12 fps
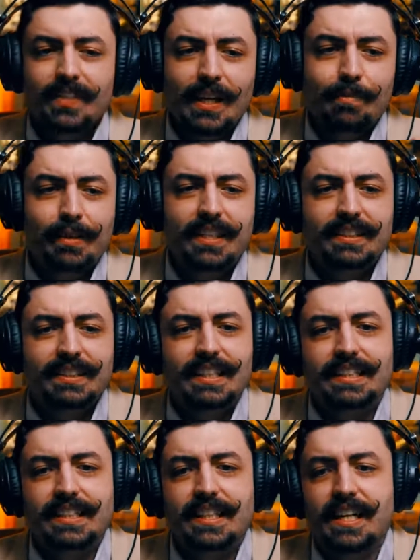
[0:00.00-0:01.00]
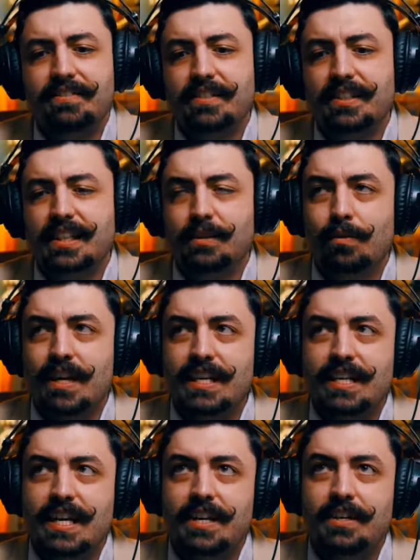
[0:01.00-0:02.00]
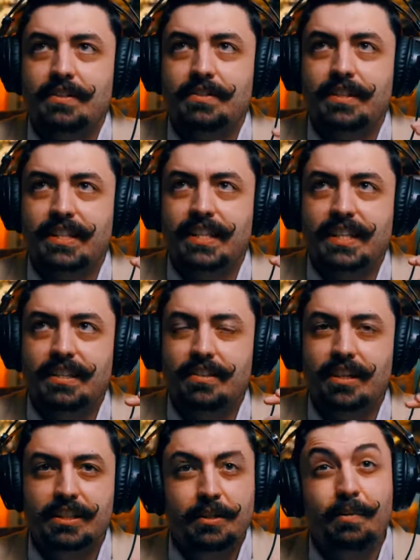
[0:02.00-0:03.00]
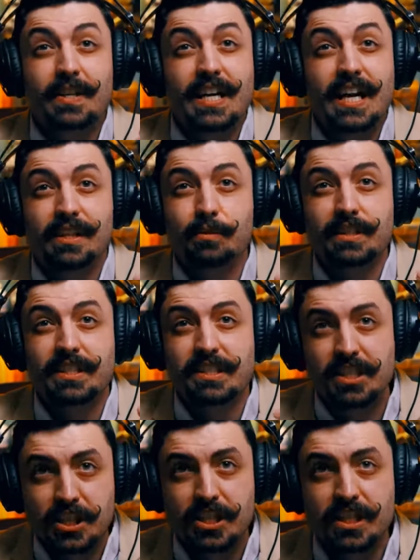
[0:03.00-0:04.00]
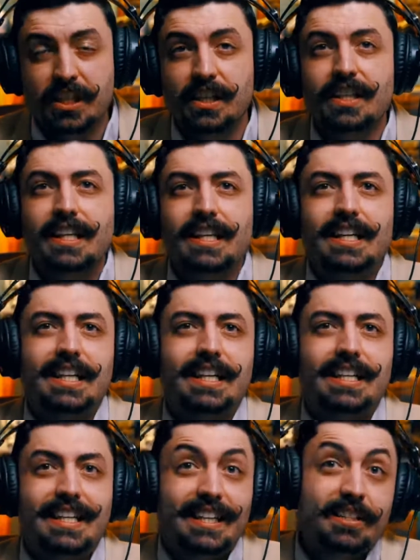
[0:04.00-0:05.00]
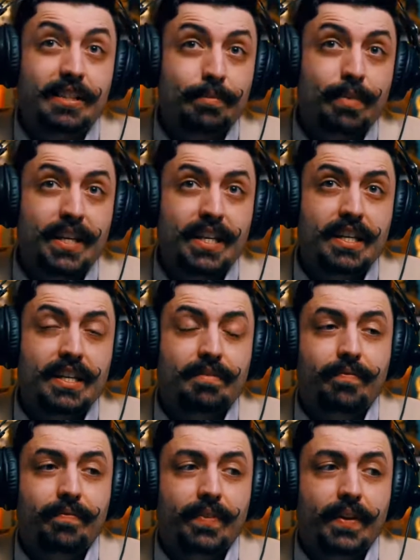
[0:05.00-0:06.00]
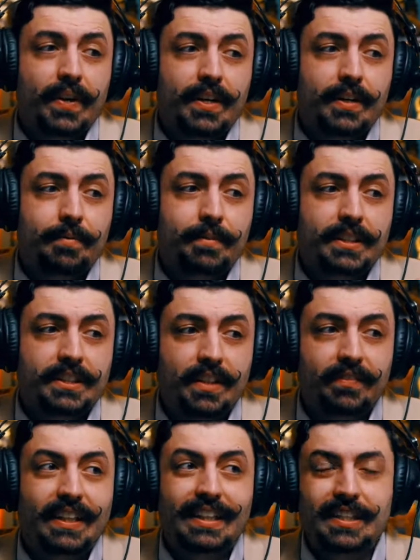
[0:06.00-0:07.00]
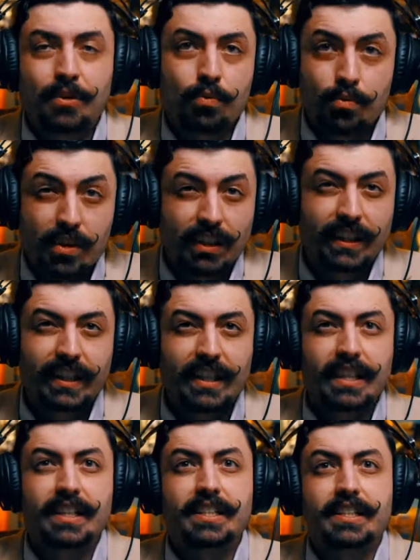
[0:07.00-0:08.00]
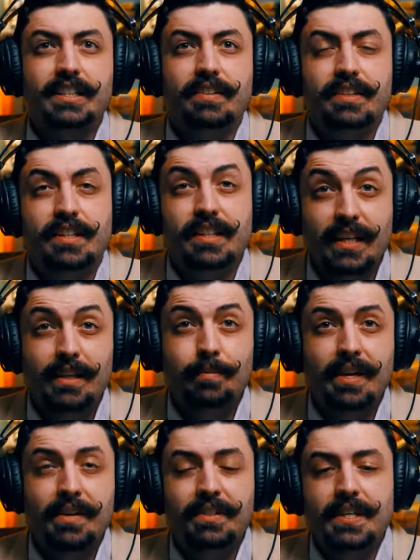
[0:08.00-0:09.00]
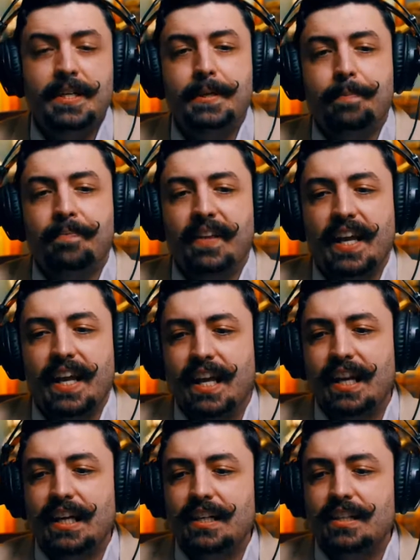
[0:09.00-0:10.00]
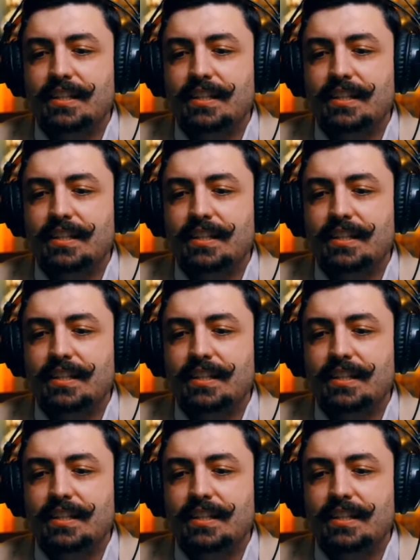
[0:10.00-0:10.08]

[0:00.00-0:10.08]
Because like I said, I feel like right now the customer acquisition needs to be something that you really need to think about. And